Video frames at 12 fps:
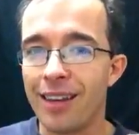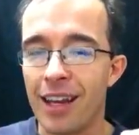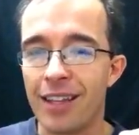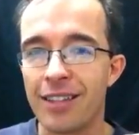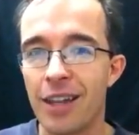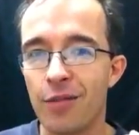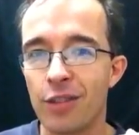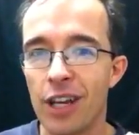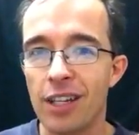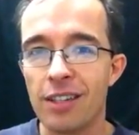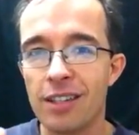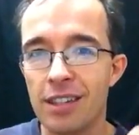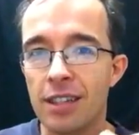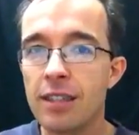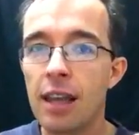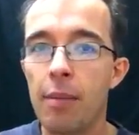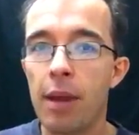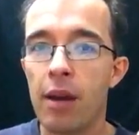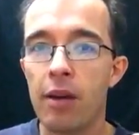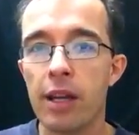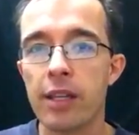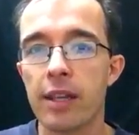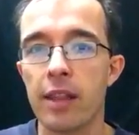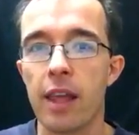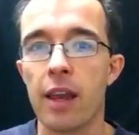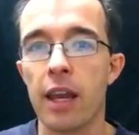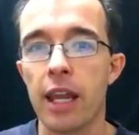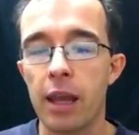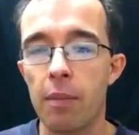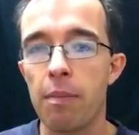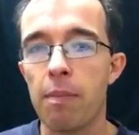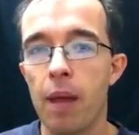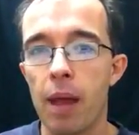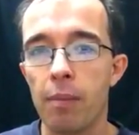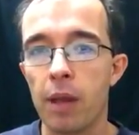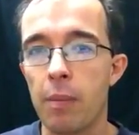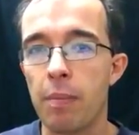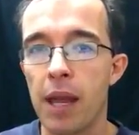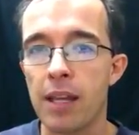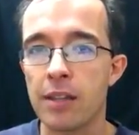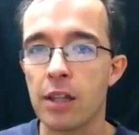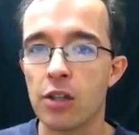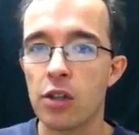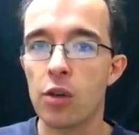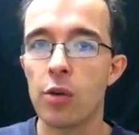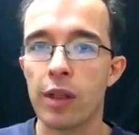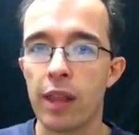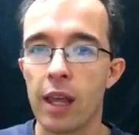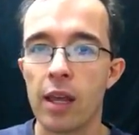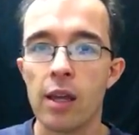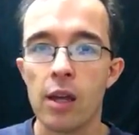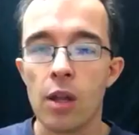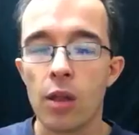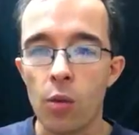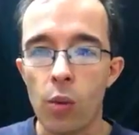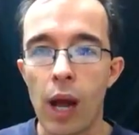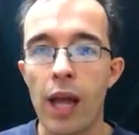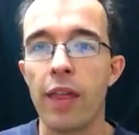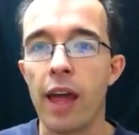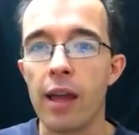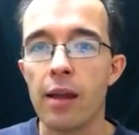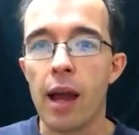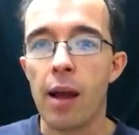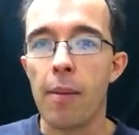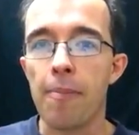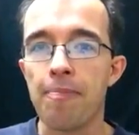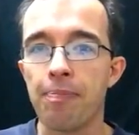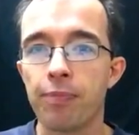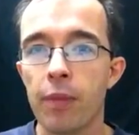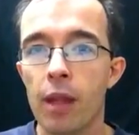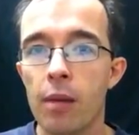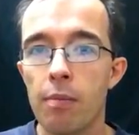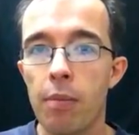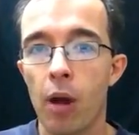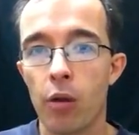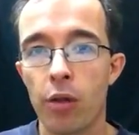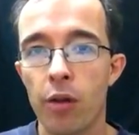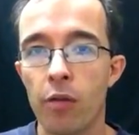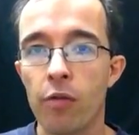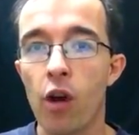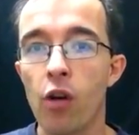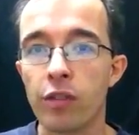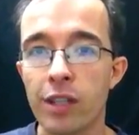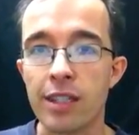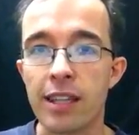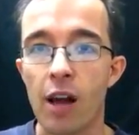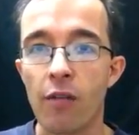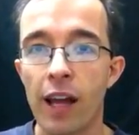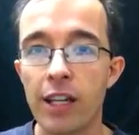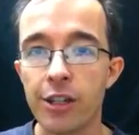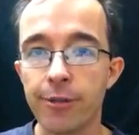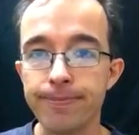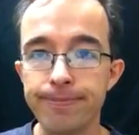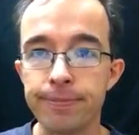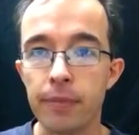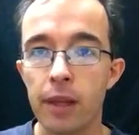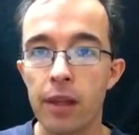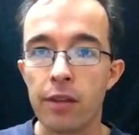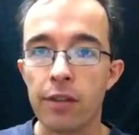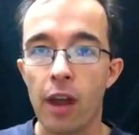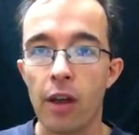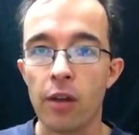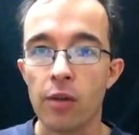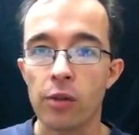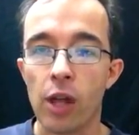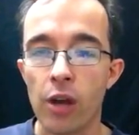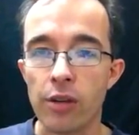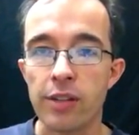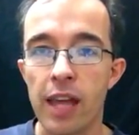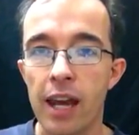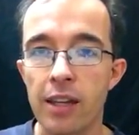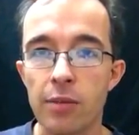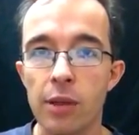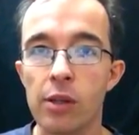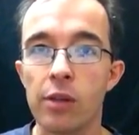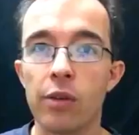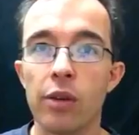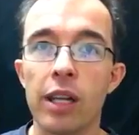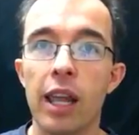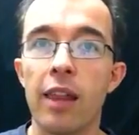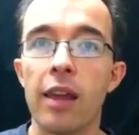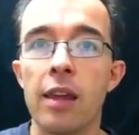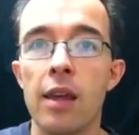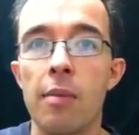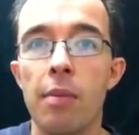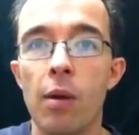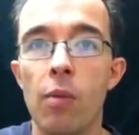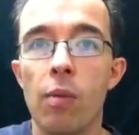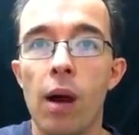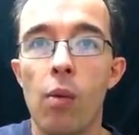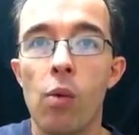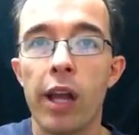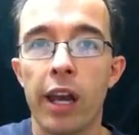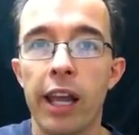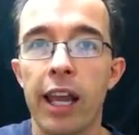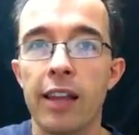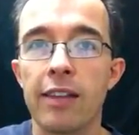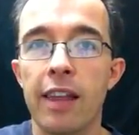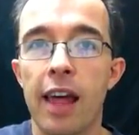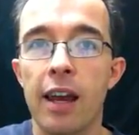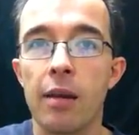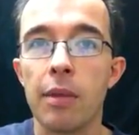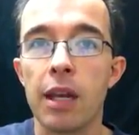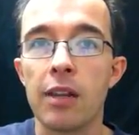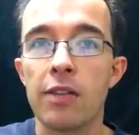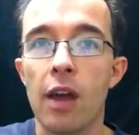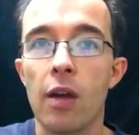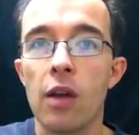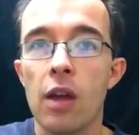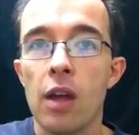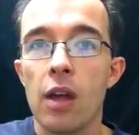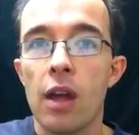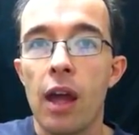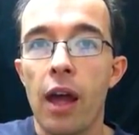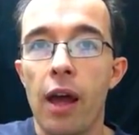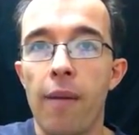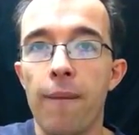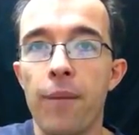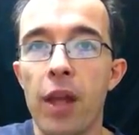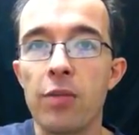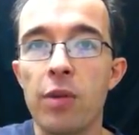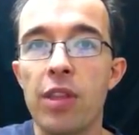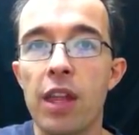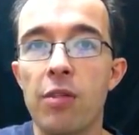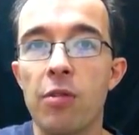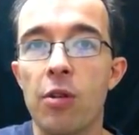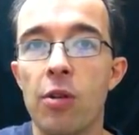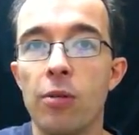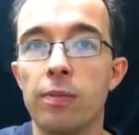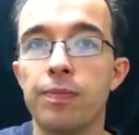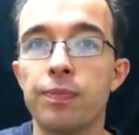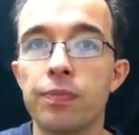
instead of Jesus in some areas, and then he compares the two in the way they both are involved in salvation. So you'll notice that as we look through together, but we're going to get into that in a minute. So as we think through